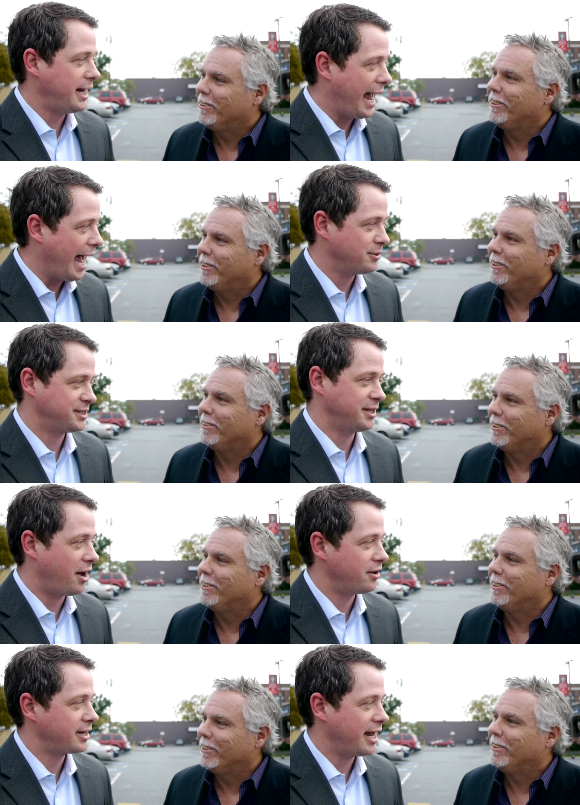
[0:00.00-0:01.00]
Speaker 1: housing on
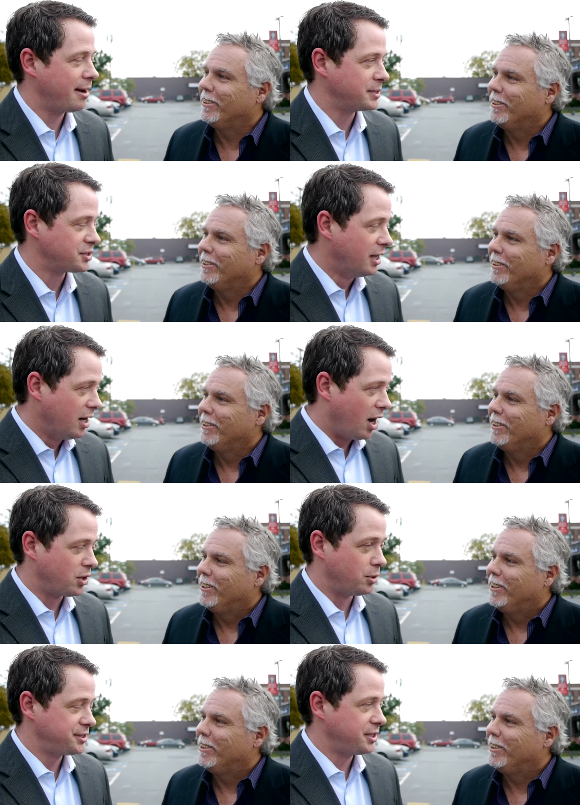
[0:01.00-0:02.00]
our campus. Our
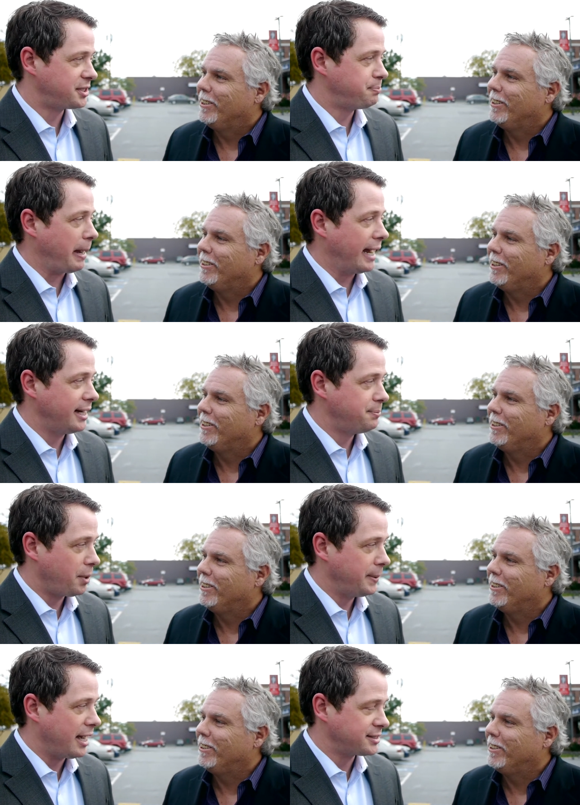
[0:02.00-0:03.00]
goal is to expand
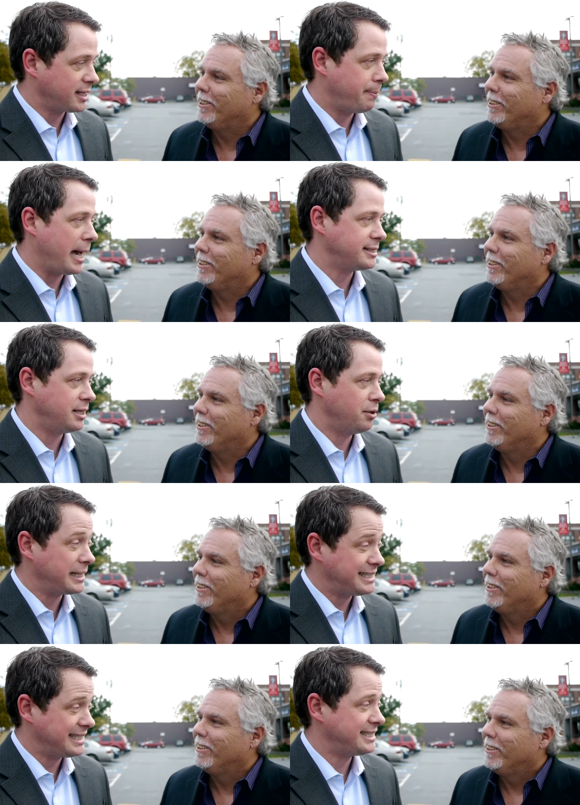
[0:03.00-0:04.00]
permanent housing capacity here by
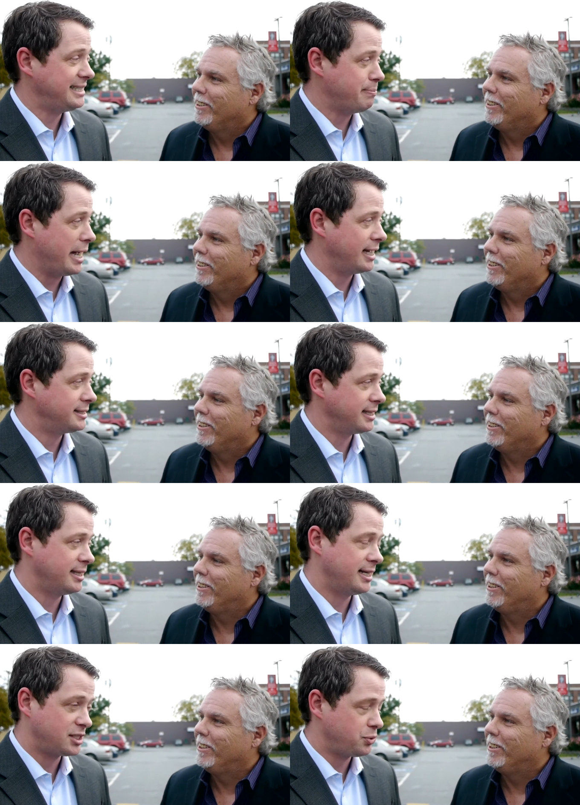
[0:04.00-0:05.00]
sixty beds in the
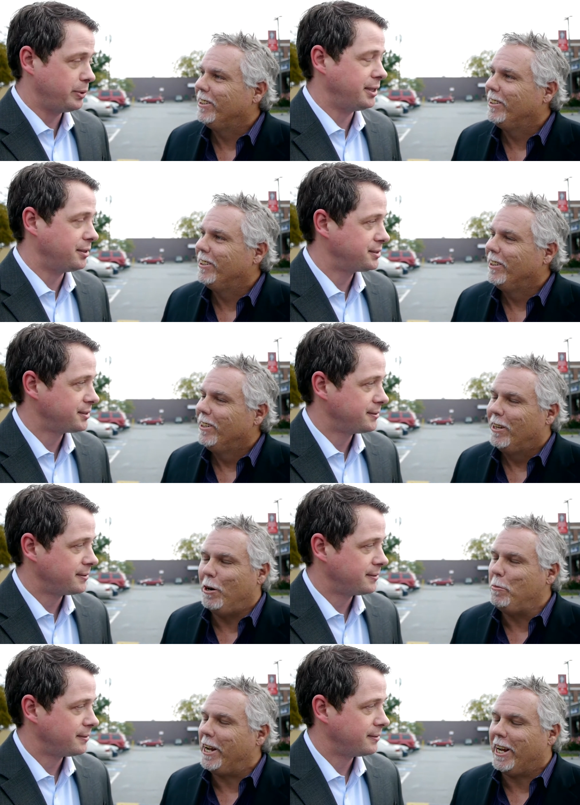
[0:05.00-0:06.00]
next three years.
Speaker 2: Oh
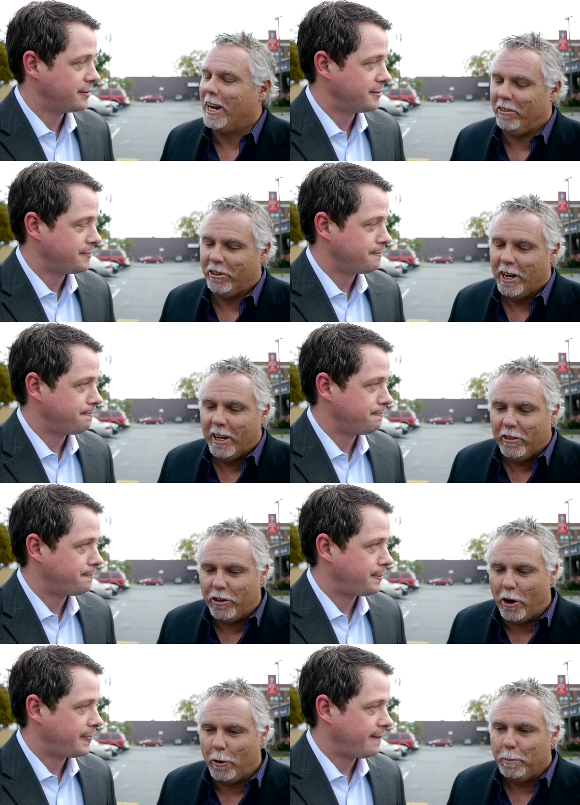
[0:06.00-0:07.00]
my gosh.
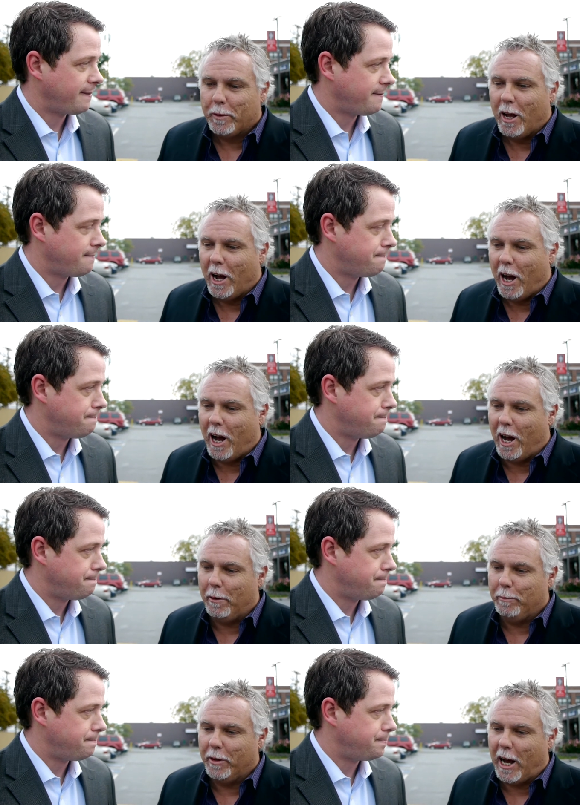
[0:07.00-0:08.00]
So
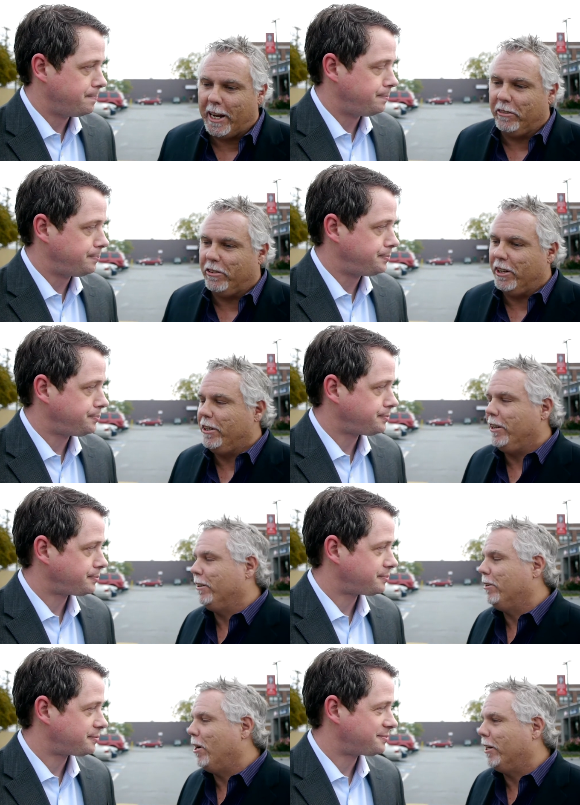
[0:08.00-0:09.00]
um, I could sit in here
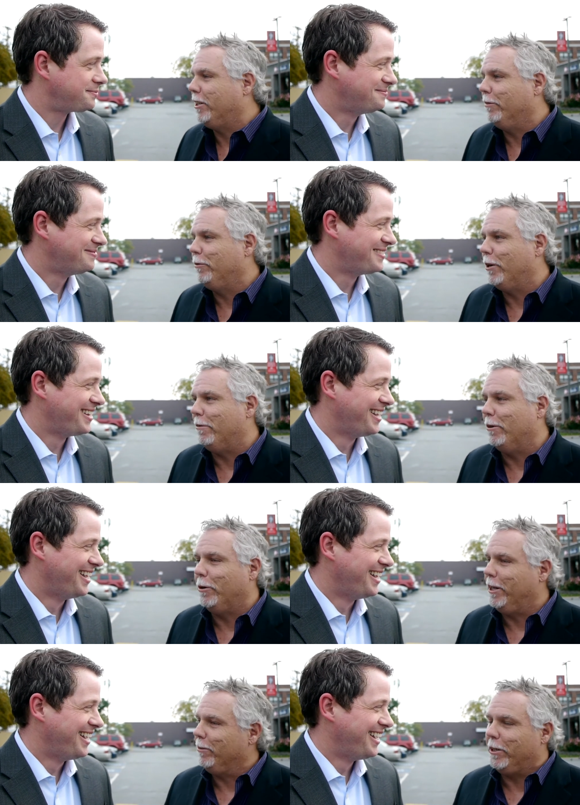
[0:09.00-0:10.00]
and talk to you forever.
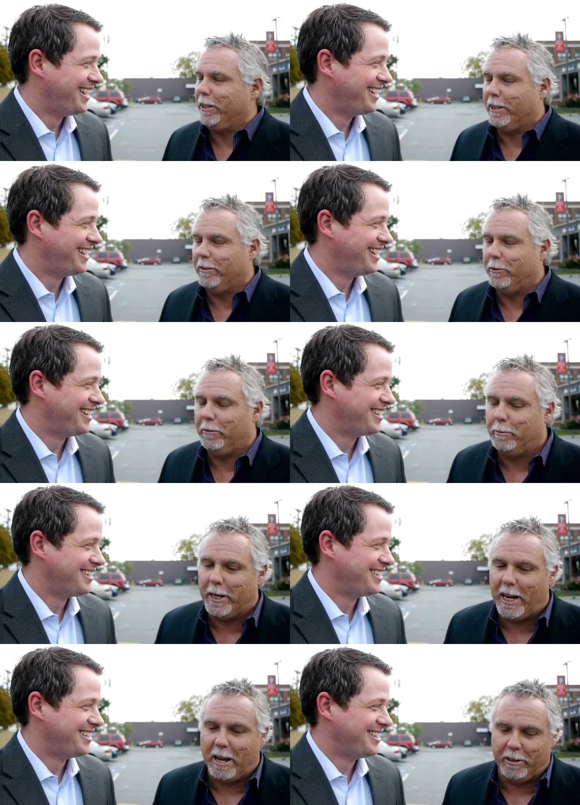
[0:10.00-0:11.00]
We, we, we've been
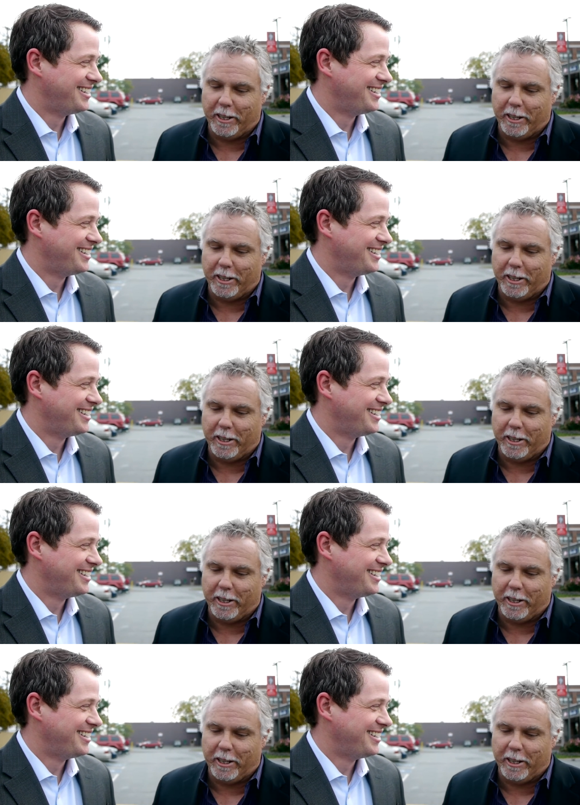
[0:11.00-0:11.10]
having